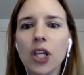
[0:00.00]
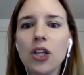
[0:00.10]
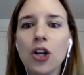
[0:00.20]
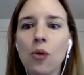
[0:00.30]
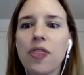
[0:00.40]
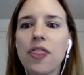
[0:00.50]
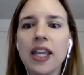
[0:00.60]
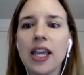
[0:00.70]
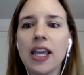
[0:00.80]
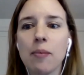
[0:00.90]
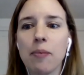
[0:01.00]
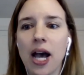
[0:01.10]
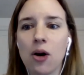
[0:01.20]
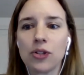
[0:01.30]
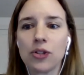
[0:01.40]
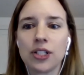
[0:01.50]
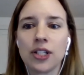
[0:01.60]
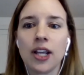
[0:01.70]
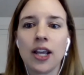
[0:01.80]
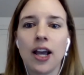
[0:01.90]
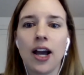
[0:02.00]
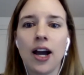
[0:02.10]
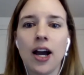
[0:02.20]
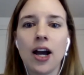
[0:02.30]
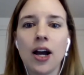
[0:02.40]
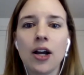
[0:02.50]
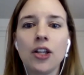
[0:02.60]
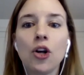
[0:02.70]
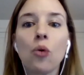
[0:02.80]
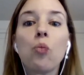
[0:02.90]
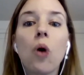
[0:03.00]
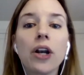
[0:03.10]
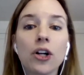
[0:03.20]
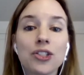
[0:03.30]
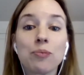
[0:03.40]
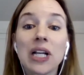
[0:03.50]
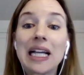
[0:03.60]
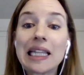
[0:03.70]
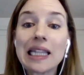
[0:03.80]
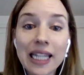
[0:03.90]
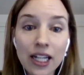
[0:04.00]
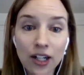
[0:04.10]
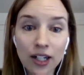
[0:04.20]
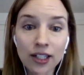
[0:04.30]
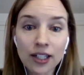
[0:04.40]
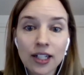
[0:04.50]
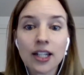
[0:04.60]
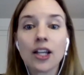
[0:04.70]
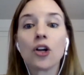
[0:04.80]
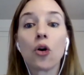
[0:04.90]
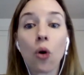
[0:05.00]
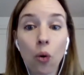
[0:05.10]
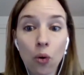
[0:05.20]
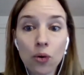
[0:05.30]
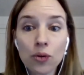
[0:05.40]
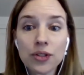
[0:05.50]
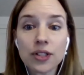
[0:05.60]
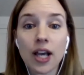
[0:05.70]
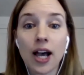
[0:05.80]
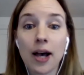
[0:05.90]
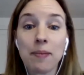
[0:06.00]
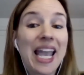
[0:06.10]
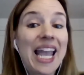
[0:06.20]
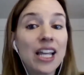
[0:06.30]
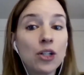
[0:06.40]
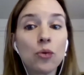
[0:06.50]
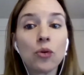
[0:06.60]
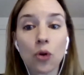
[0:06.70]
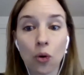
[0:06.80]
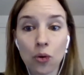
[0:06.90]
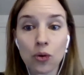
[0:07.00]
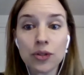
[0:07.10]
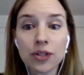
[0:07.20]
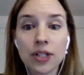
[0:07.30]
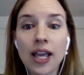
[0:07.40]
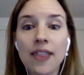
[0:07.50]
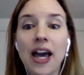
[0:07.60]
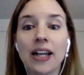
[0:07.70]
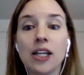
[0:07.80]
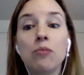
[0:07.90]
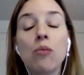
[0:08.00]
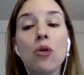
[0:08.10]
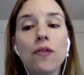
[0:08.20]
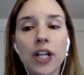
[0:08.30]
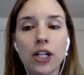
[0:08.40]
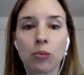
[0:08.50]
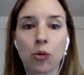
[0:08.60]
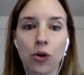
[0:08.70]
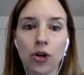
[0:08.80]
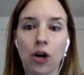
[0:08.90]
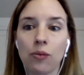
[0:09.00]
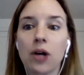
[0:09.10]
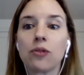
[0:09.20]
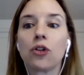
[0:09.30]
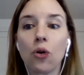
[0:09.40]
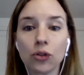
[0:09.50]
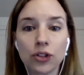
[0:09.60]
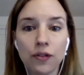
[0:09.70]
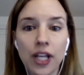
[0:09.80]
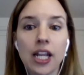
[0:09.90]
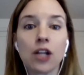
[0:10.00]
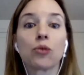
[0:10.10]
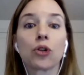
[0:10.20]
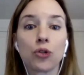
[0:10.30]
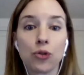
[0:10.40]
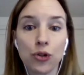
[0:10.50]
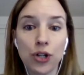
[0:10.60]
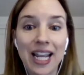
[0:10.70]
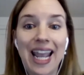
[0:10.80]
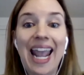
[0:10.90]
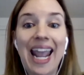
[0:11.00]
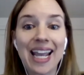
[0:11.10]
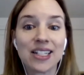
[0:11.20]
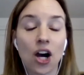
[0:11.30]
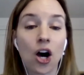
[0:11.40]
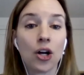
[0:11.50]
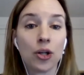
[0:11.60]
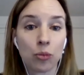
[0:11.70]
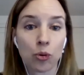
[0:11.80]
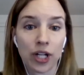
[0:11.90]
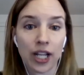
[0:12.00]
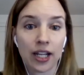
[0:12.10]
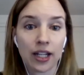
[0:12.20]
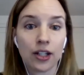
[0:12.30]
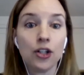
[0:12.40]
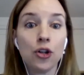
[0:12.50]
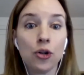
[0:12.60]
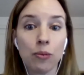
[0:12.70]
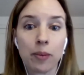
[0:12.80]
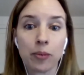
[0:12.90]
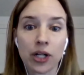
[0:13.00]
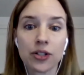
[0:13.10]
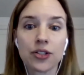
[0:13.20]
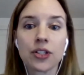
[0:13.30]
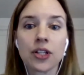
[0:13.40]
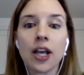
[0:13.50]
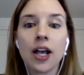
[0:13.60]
thinking about, what are some clear goals, annual goals that can motivate your board around cultivating, recruiting, and onboarding new members.